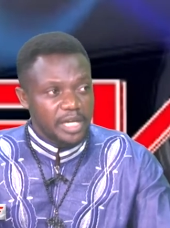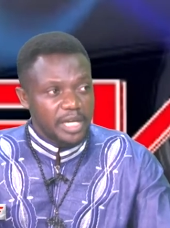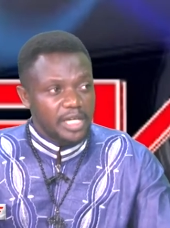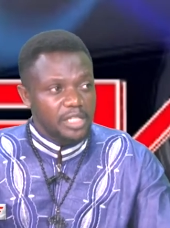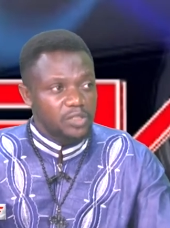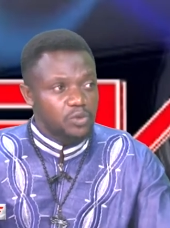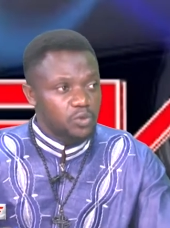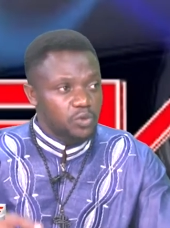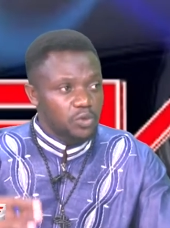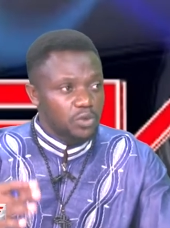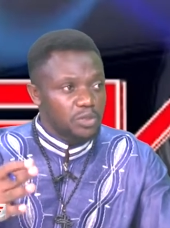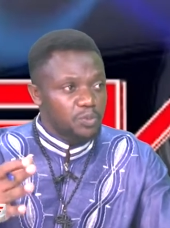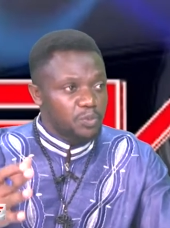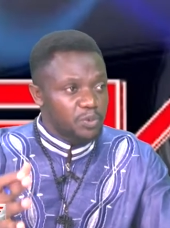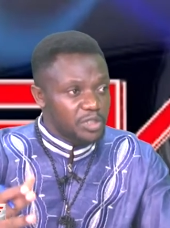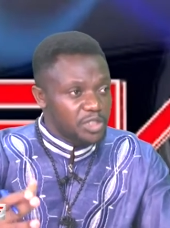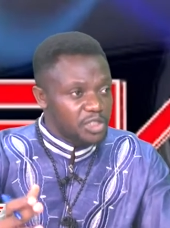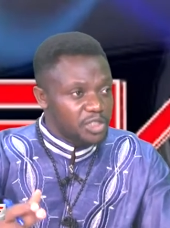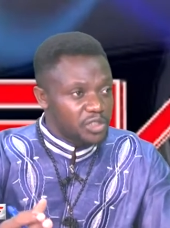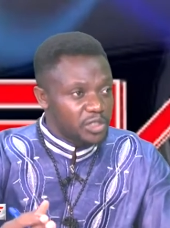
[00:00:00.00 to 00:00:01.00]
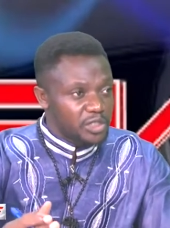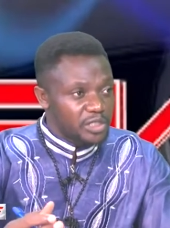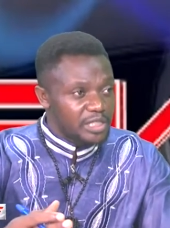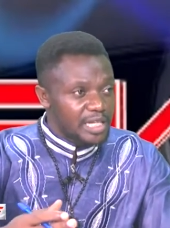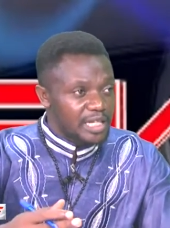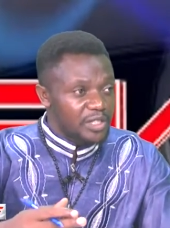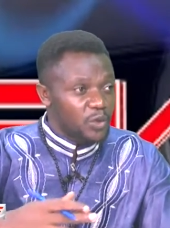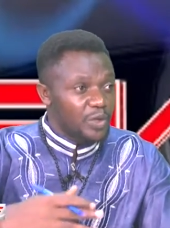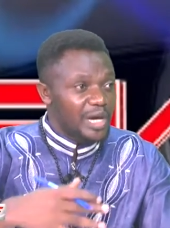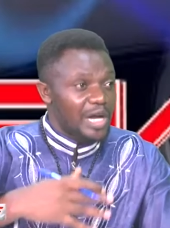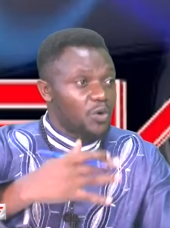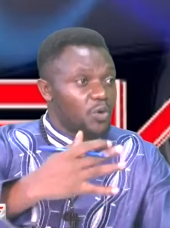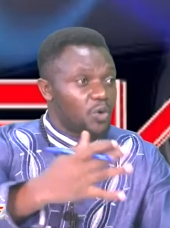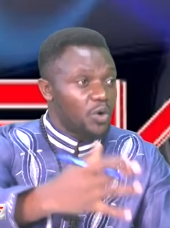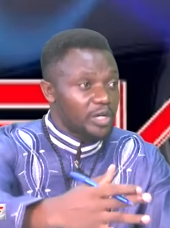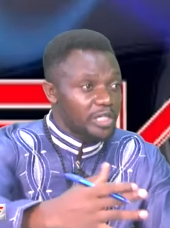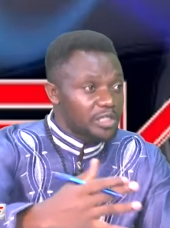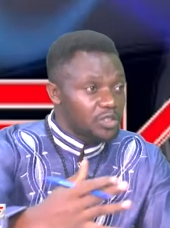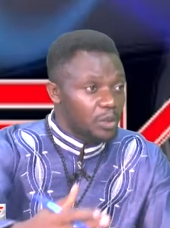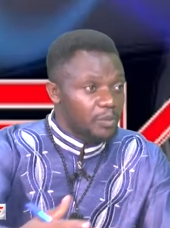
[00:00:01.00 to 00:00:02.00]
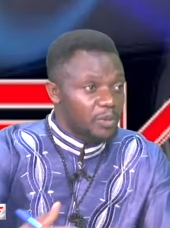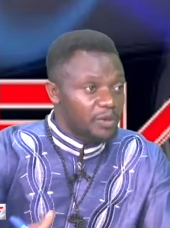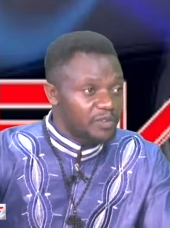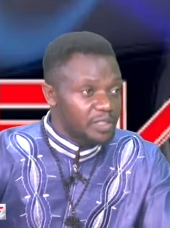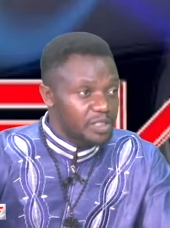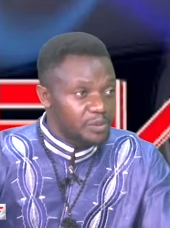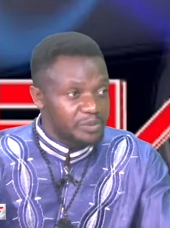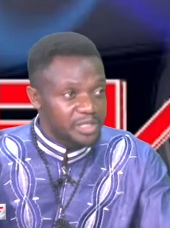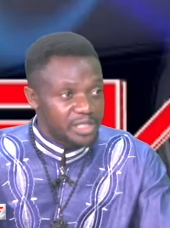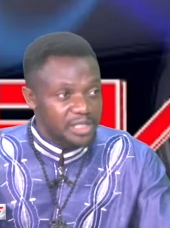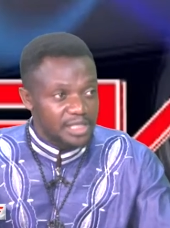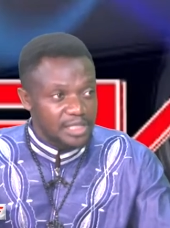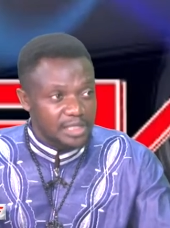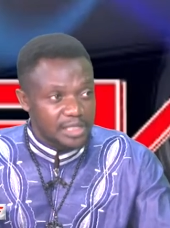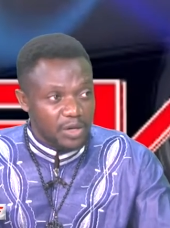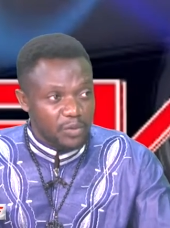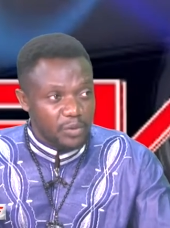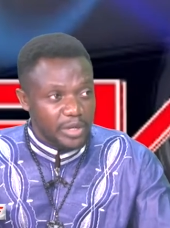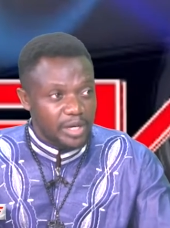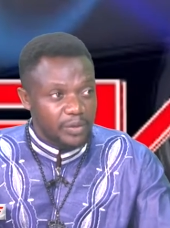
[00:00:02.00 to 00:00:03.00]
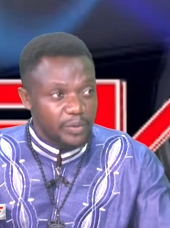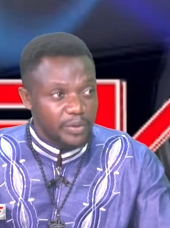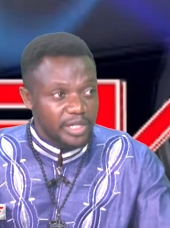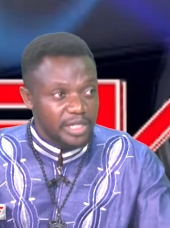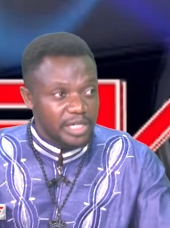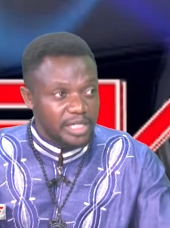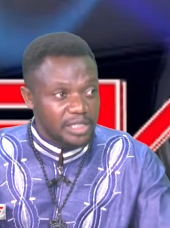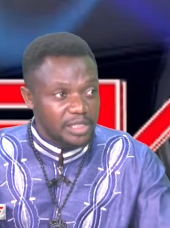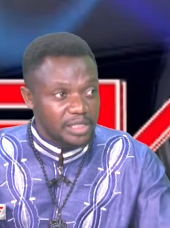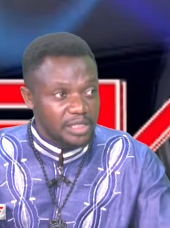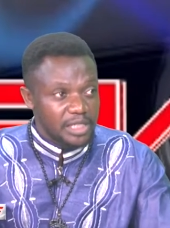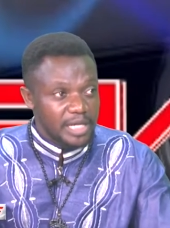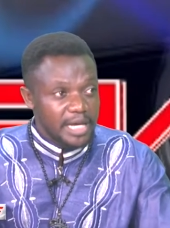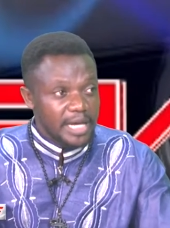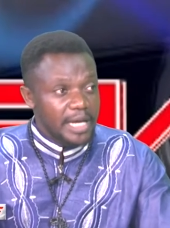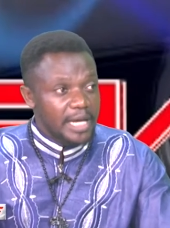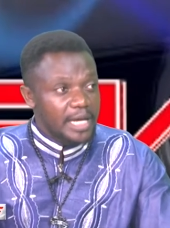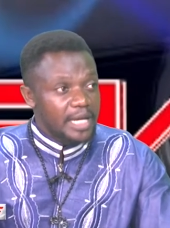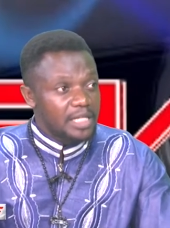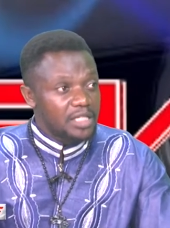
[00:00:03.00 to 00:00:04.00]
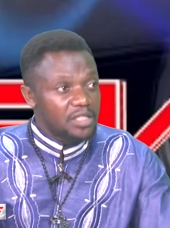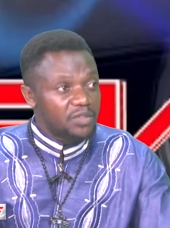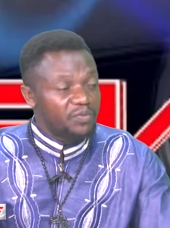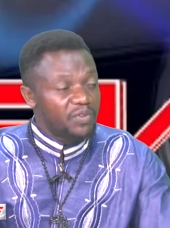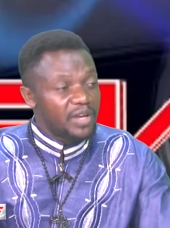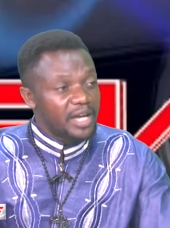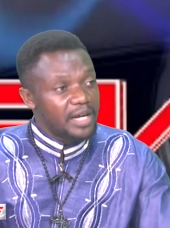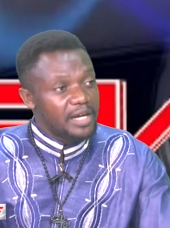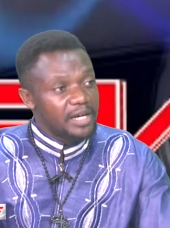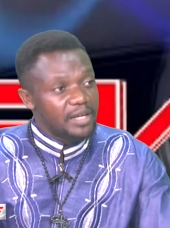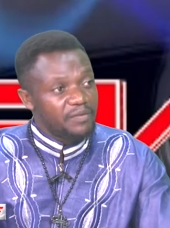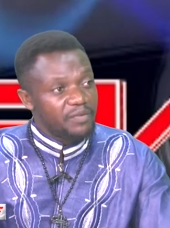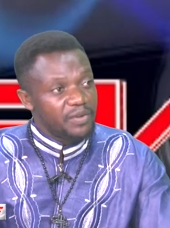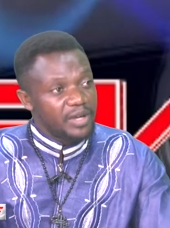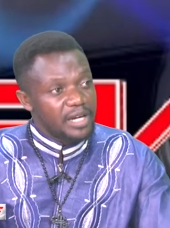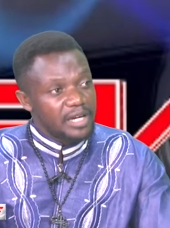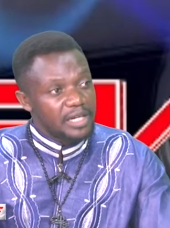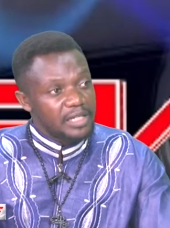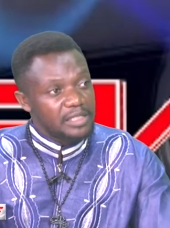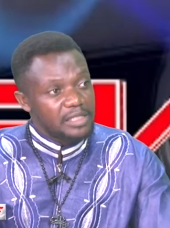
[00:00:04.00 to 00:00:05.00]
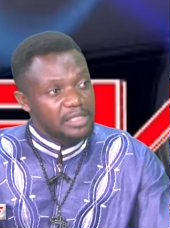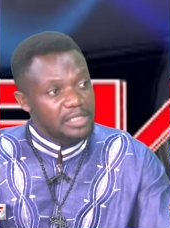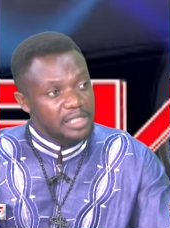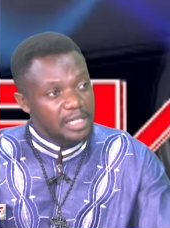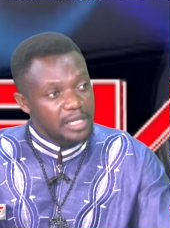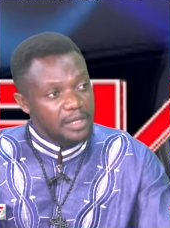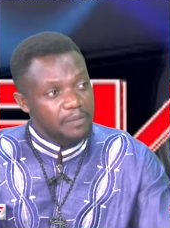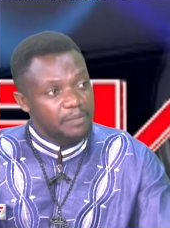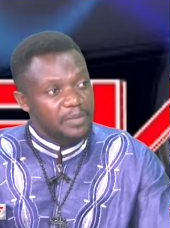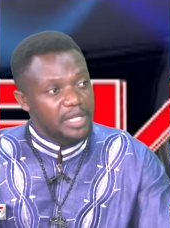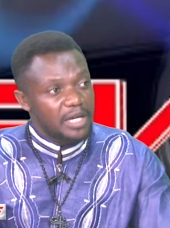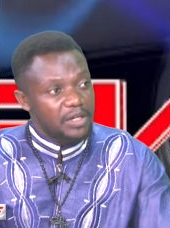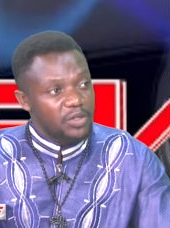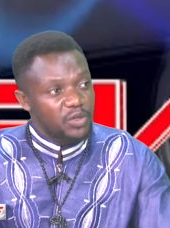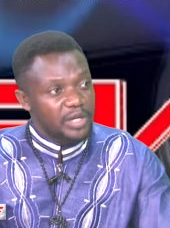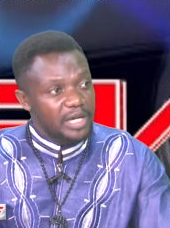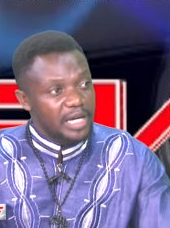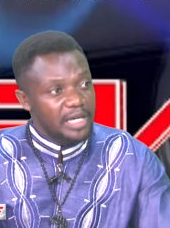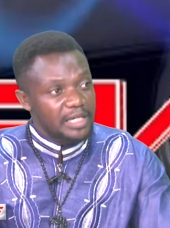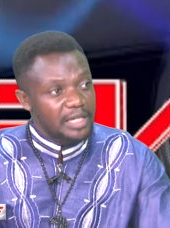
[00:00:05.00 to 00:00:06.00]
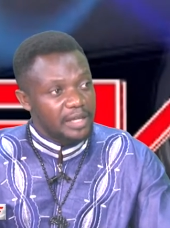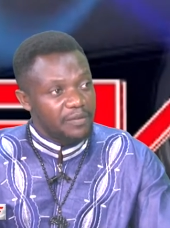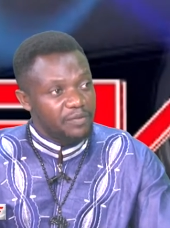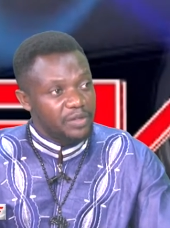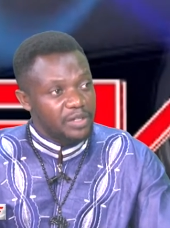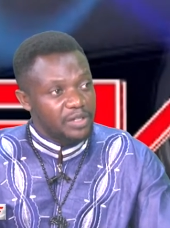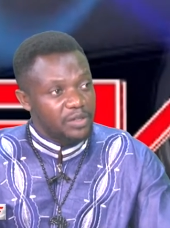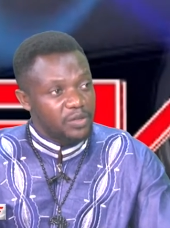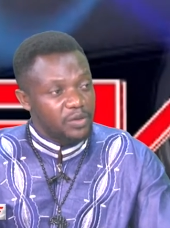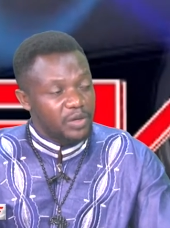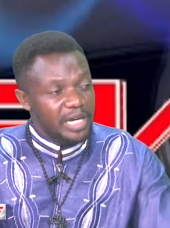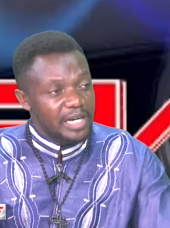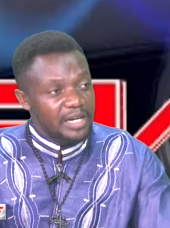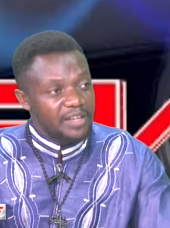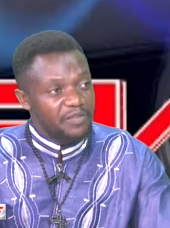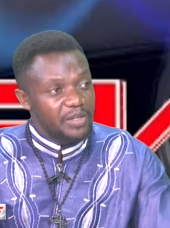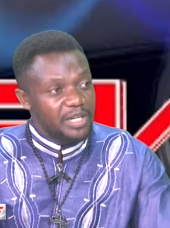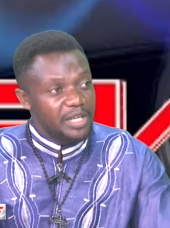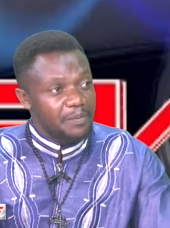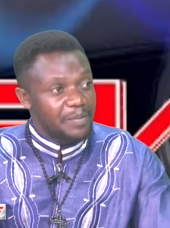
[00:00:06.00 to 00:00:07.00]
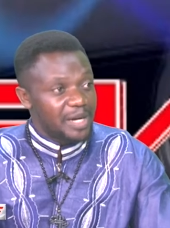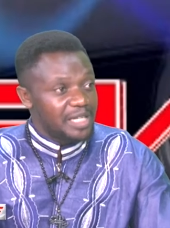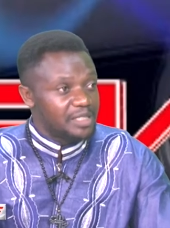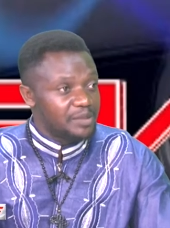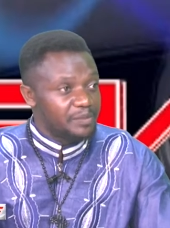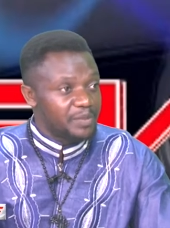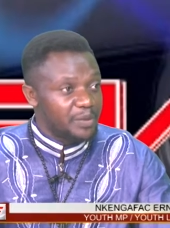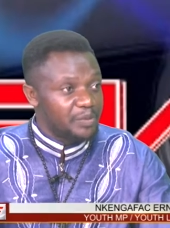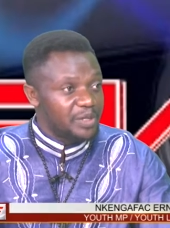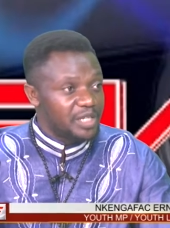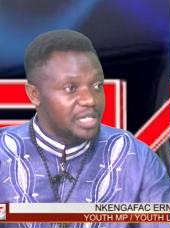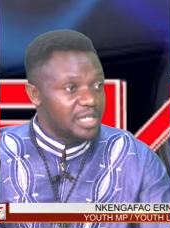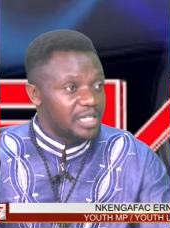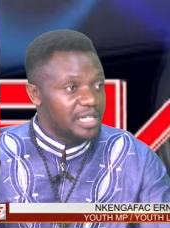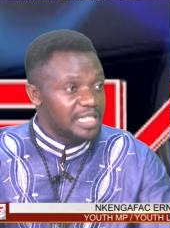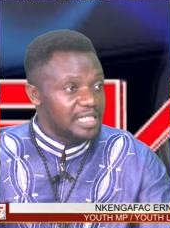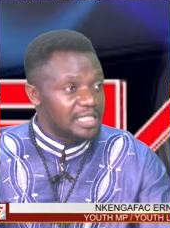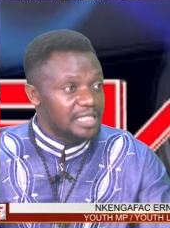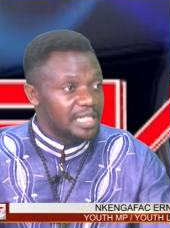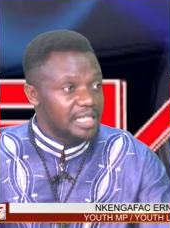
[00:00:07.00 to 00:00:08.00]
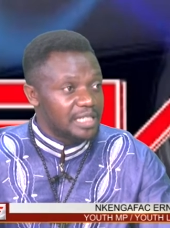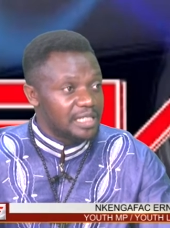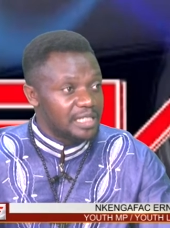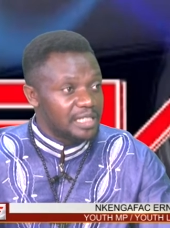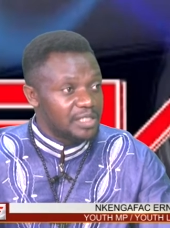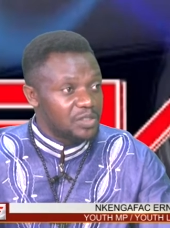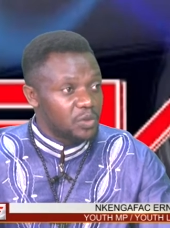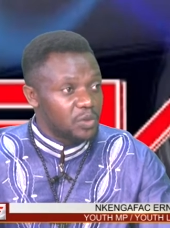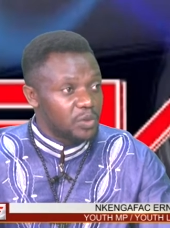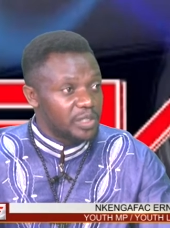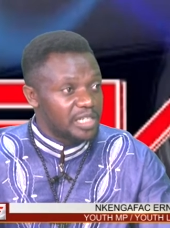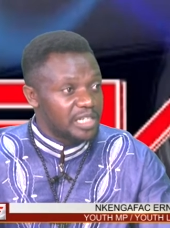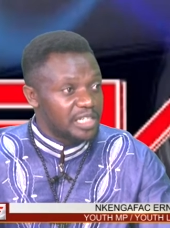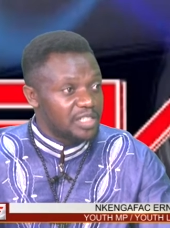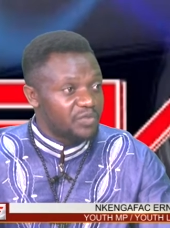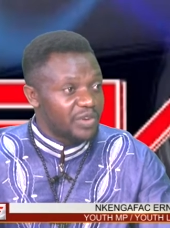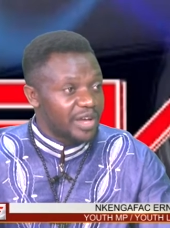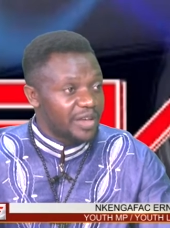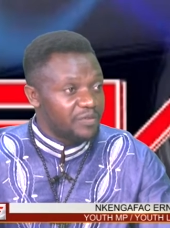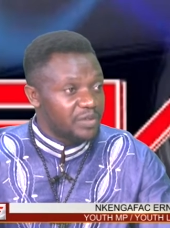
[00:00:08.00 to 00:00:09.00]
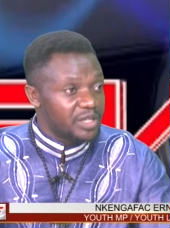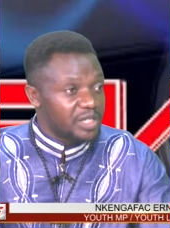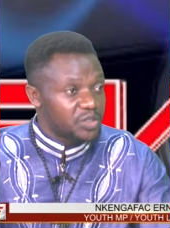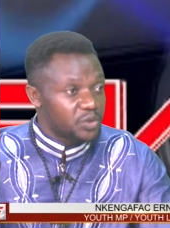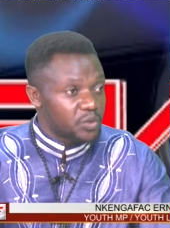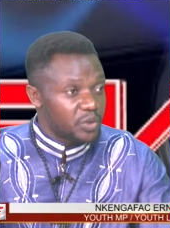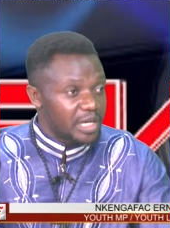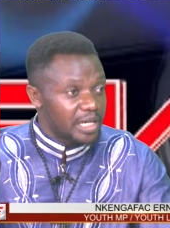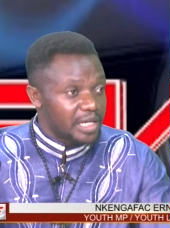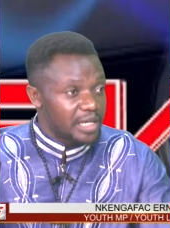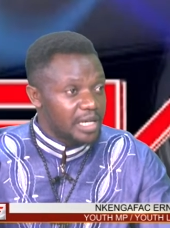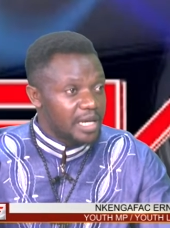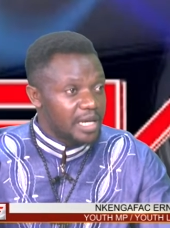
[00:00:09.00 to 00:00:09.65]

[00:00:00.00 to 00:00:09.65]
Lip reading: into those positions that you can correct some of these mistakes that we are witnessing is very, very slim, that you can't even imagine maybe in the next 10 years or the next 5 years you can,